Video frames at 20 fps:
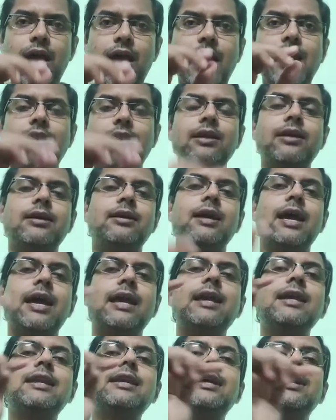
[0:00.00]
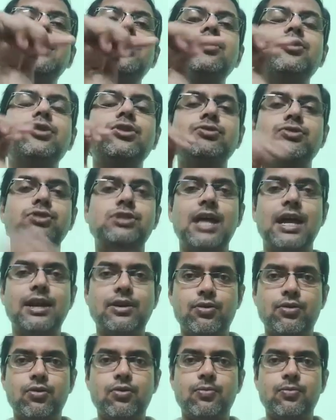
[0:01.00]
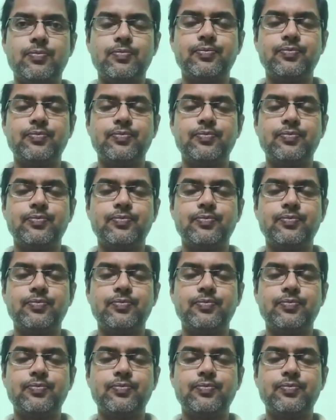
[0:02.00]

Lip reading: and again introduce that row.